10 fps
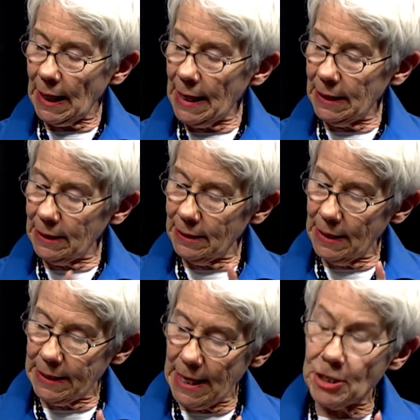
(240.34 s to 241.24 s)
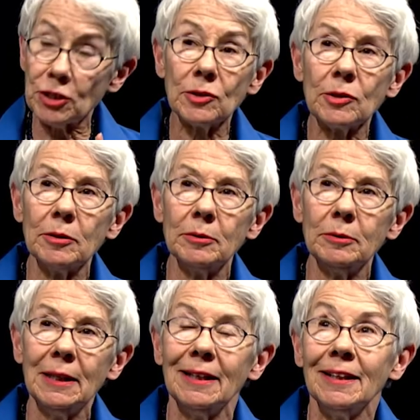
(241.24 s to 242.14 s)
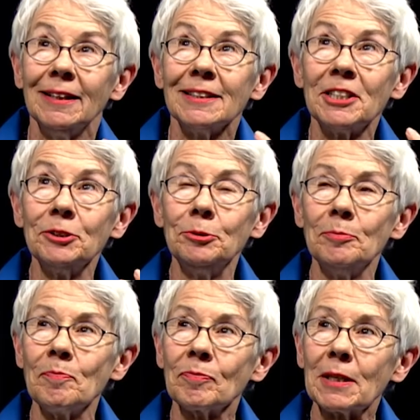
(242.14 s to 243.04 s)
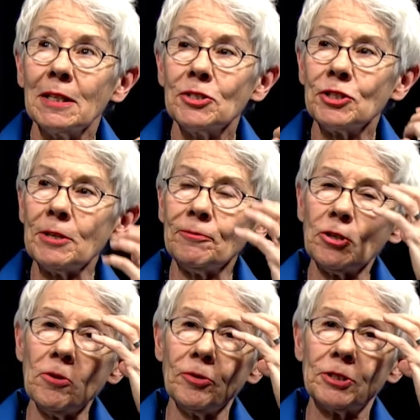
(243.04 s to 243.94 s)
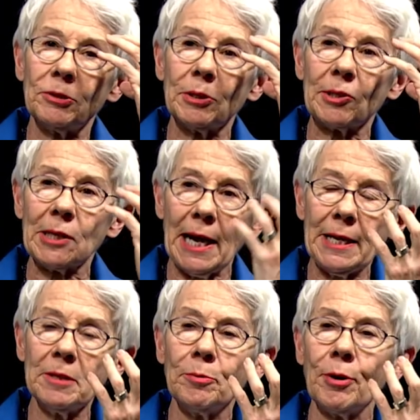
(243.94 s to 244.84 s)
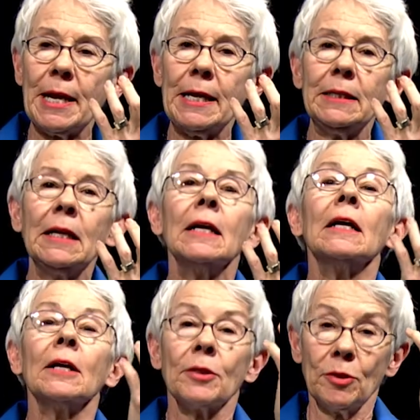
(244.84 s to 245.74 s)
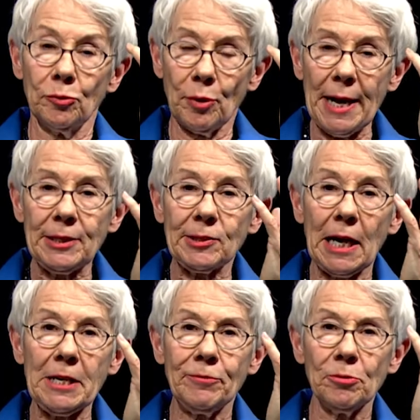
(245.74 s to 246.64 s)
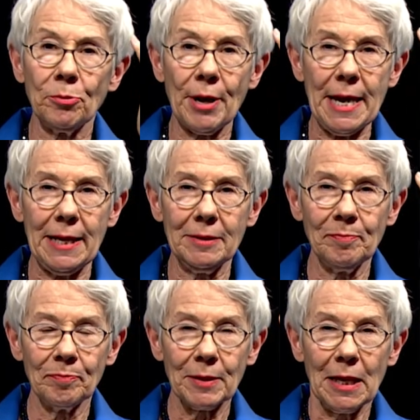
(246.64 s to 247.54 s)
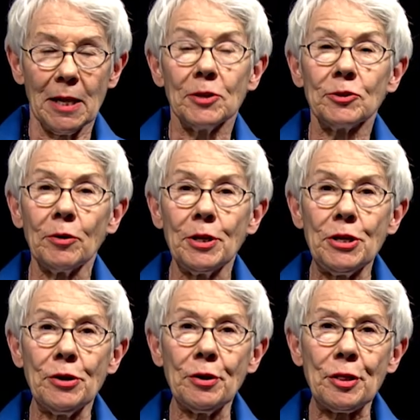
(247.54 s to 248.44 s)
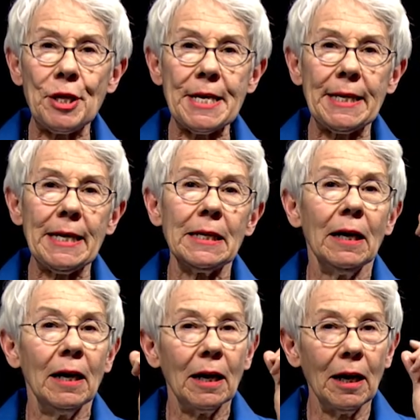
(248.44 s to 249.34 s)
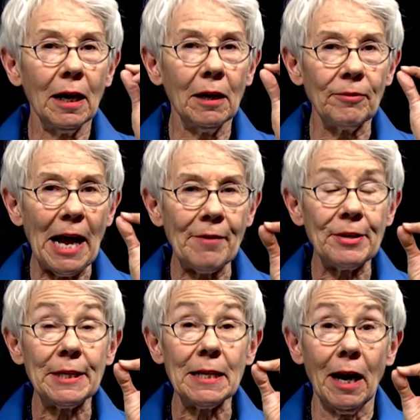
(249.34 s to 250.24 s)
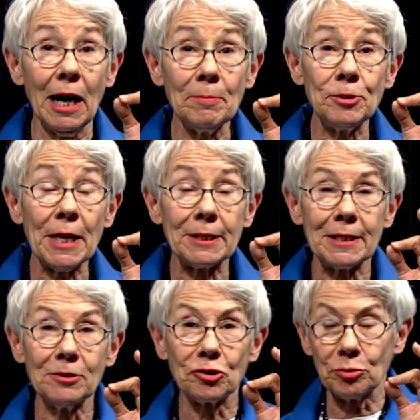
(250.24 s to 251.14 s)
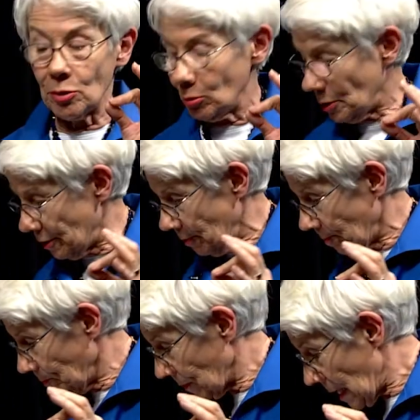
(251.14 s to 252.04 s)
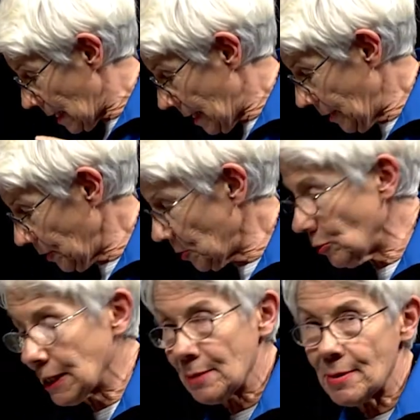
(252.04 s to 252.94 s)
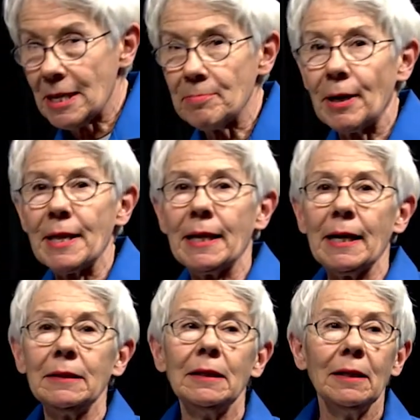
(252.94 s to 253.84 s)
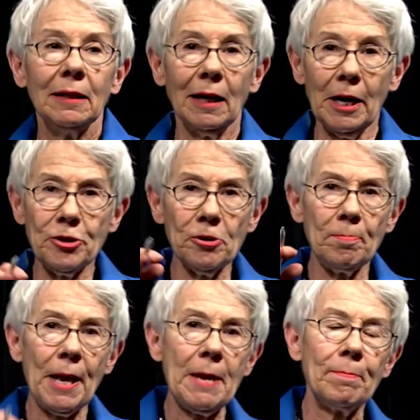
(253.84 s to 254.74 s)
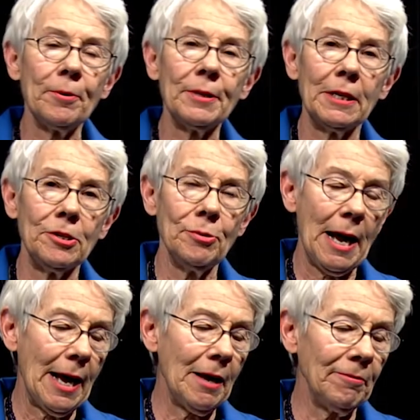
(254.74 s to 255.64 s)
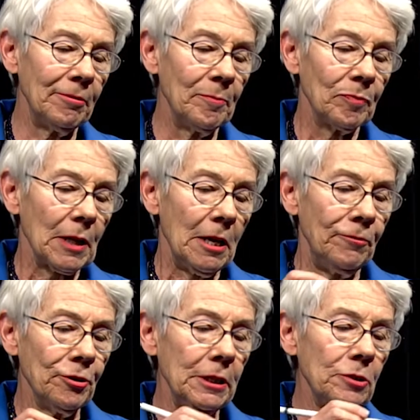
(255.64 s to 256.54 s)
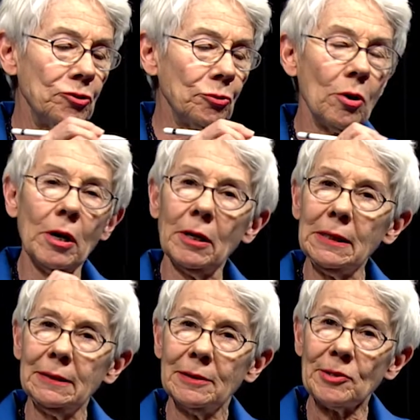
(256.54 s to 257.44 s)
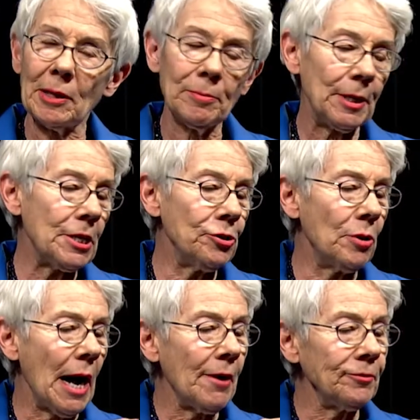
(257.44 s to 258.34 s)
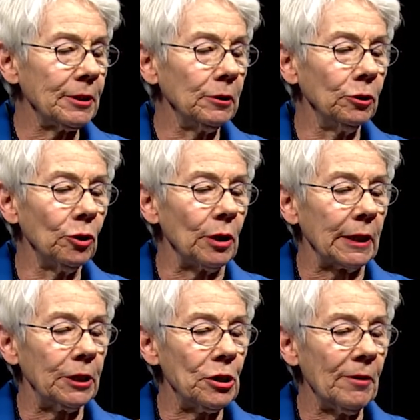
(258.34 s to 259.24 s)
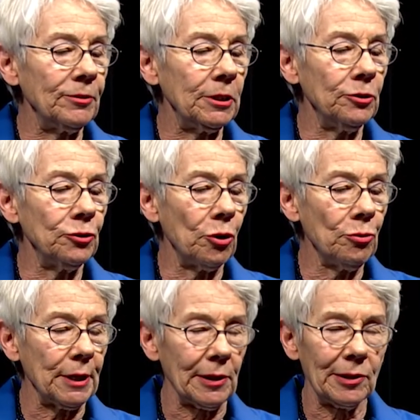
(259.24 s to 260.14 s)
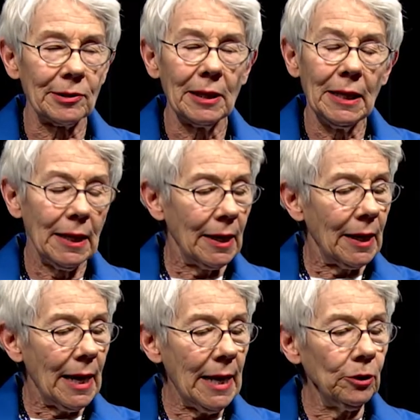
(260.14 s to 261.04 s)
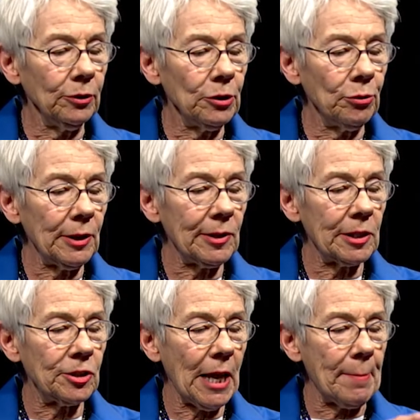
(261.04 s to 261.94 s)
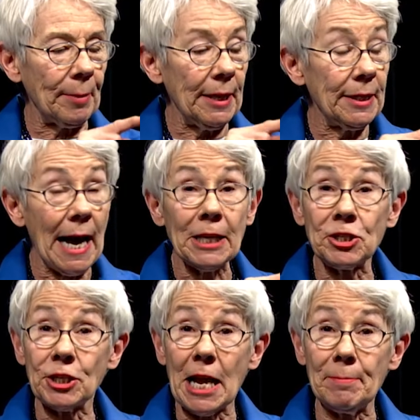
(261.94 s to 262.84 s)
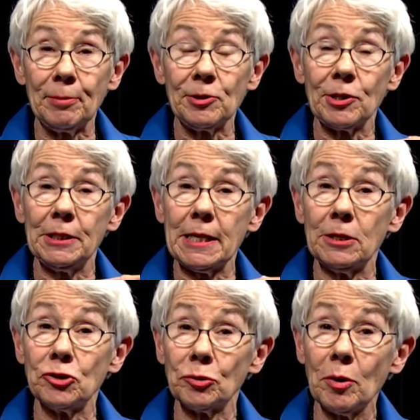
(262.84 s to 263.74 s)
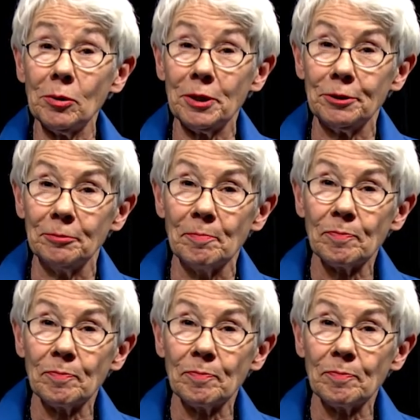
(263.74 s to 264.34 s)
and it teaches you to shift over to a side of the brain, the right side of your brain, so that you're thinking of having the object control you. Here's what I mean by that. On your paper that you have, if you're going to draw something, you have to look and you have to notice. And notice the shape, and that shape is going to control you.